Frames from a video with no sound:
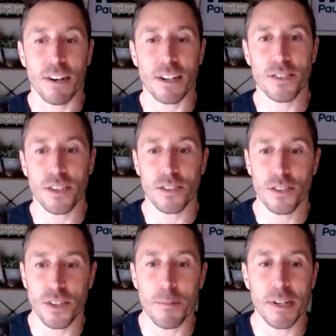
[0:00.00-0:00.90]
us
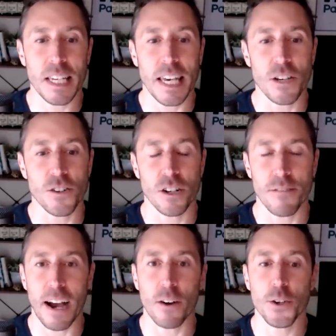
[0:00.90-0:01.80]
some indication of
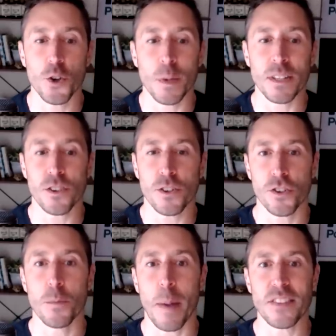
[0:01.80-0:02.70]
how humans
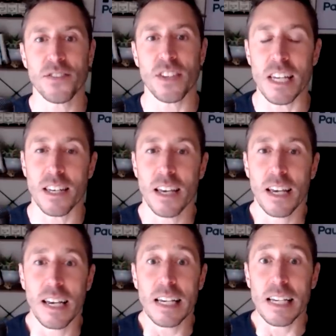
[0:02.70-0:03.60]
should best eat
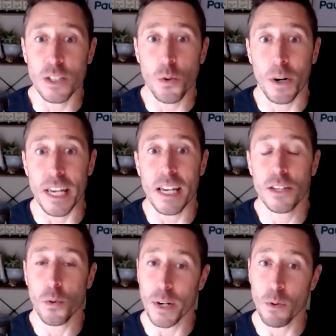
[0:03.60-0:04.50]
in
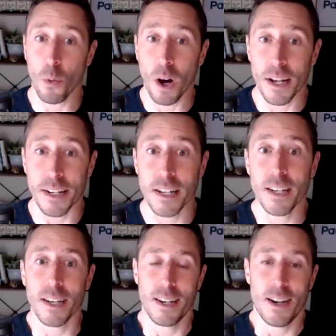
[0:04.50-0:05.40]
2021
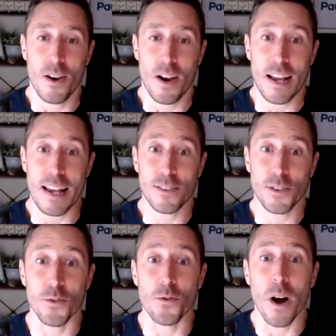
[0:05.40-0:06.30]

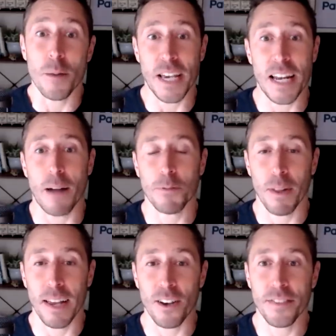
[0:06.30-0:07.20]
to obtain
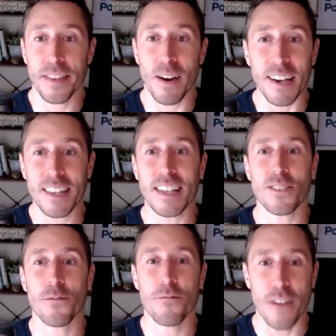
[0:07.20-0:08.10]
optimal health. Now, I think that's
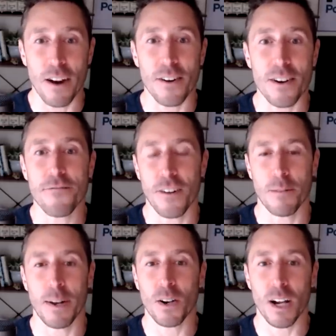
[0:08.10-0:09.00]
a very
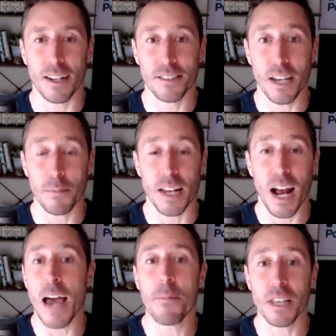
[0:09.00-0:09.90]
fundamental concept that
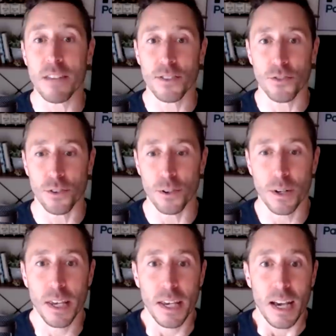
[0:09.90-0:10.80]
I believe is true.
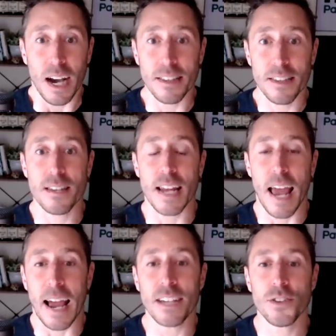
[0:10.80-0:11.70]
I think that
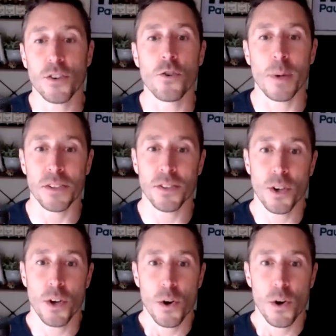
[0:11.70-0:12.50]
as humans,